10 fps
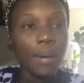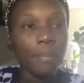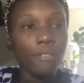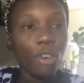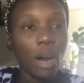
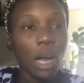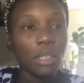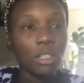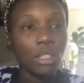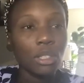for
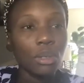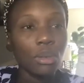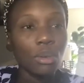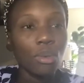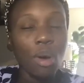us
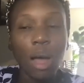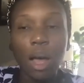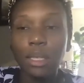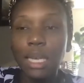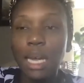to
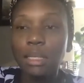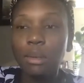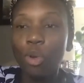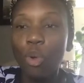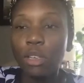take
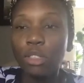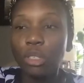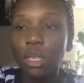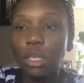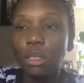some
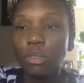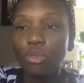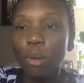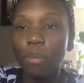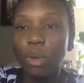questions
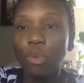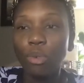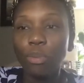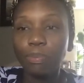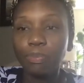from the
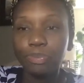group.